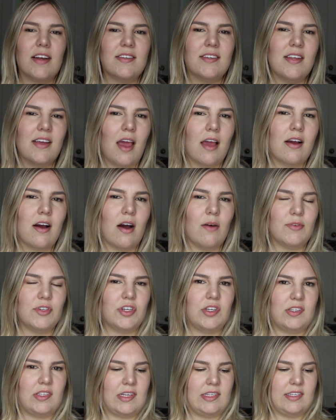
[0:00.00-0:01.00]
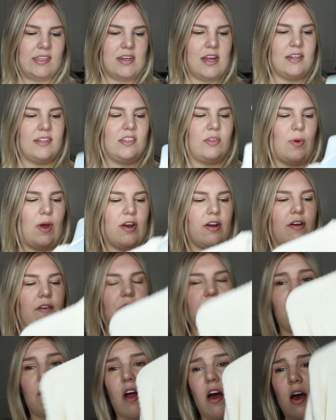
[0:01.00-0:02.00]
next thing I got was just this knit sweater
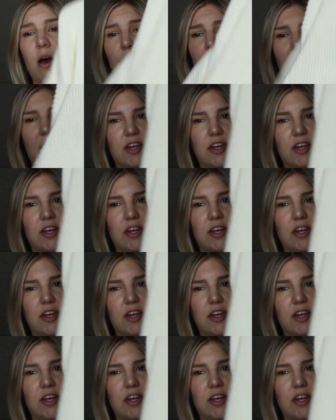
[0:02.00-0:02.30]
from